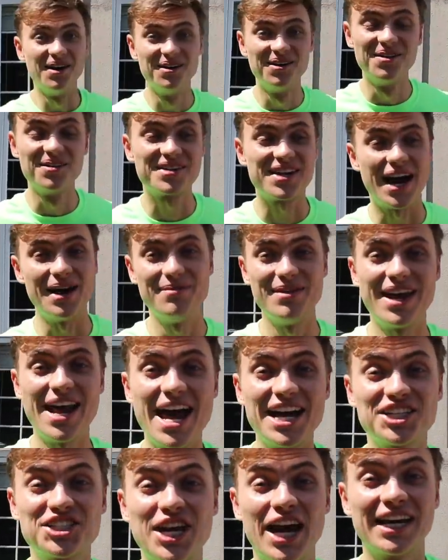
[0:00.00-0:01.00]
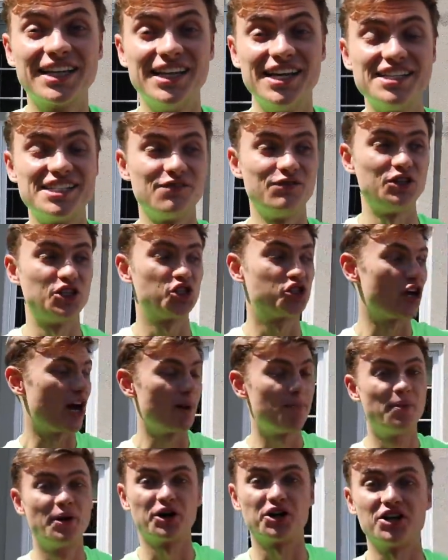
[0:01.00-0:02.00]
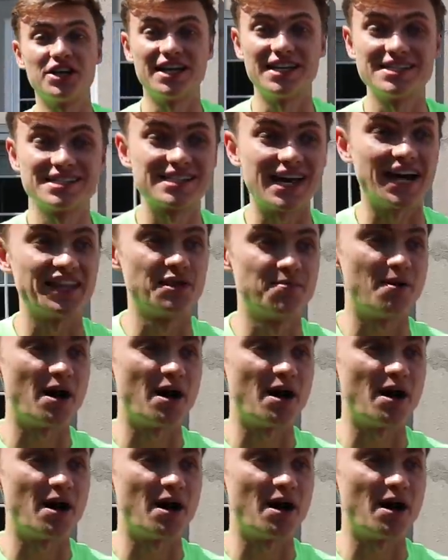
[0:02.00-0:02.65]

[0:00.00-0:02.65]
Oh, comment hashtag Liz and we should try to put her inside the